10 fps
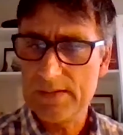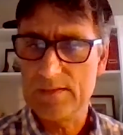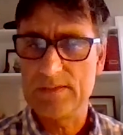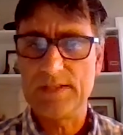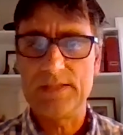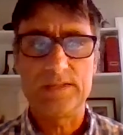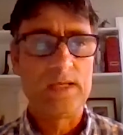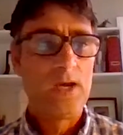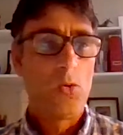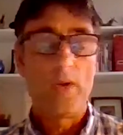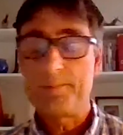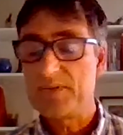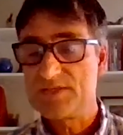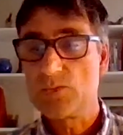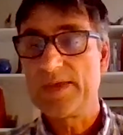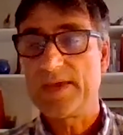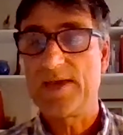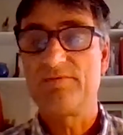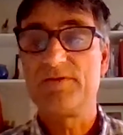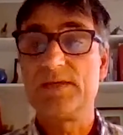in weapons we
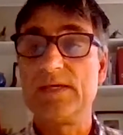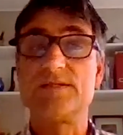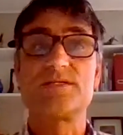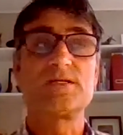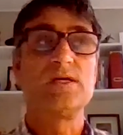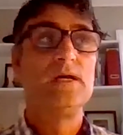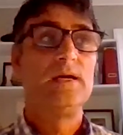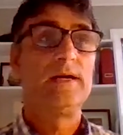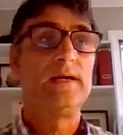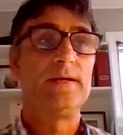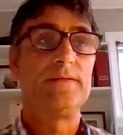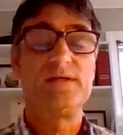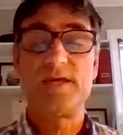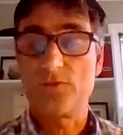have against the